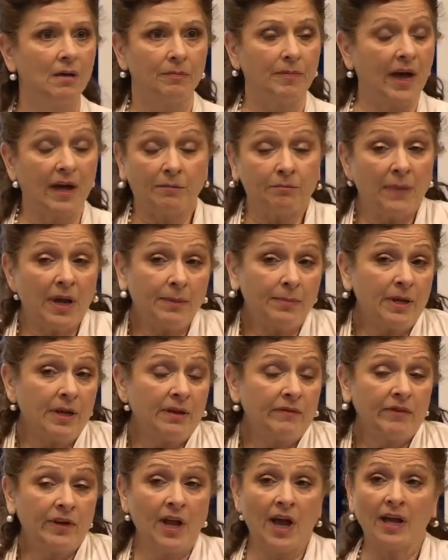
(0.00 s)
that maybe
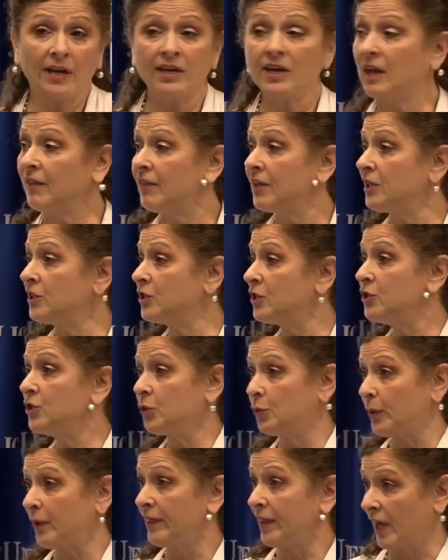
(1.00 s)
even had nothing to
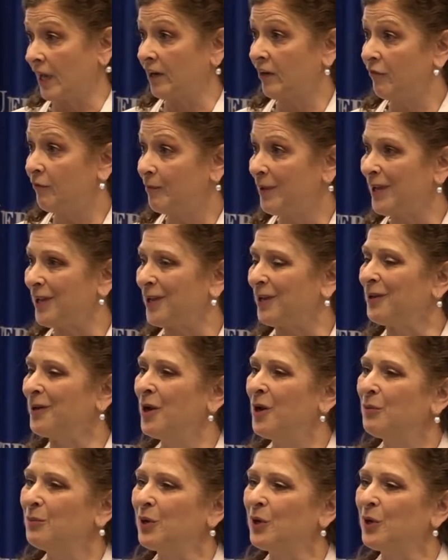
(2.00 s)
do with NFP,